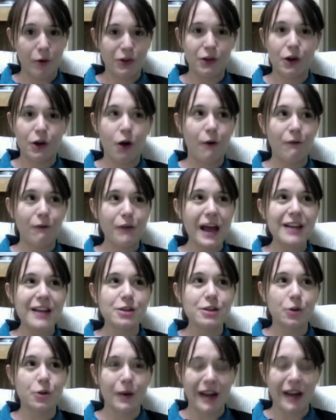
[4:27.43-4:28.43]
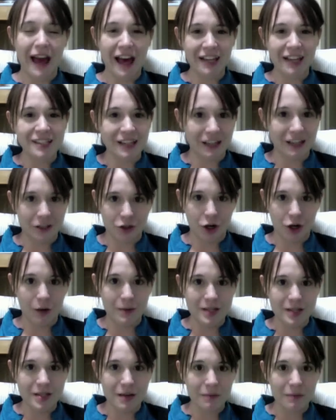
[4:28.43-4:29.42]
If they do an excellent job
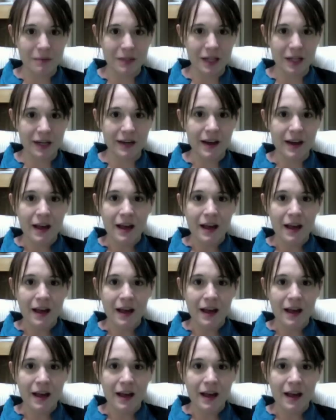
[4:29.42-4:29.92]
at something